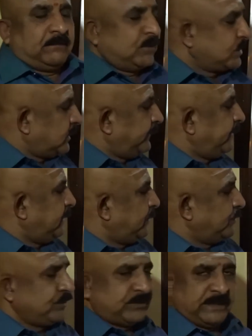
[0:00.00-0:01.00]
Mostly we
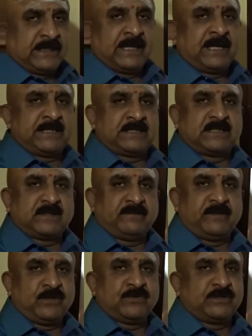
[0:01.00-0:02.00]
use the Naadi system,
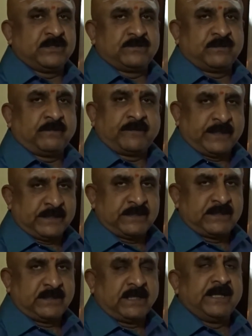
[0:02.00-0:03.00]
we use this for
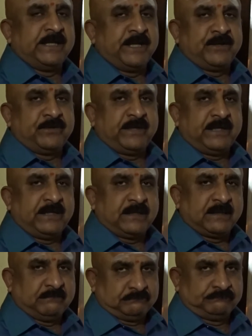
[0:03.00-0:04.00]
friends and day-to-day income.